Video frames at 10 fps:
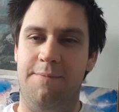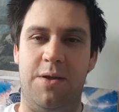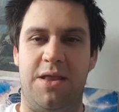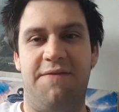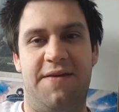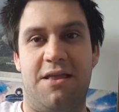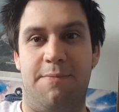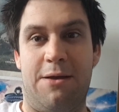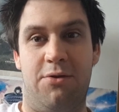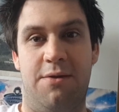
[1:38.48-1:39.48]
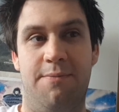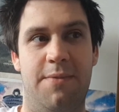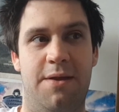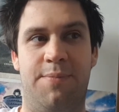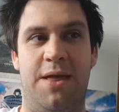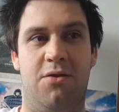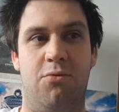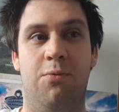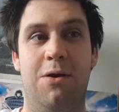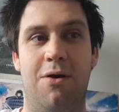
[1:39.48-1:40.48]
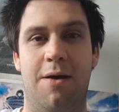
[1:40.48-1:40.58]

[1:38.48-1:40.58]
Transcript: they forget about them. But Wilf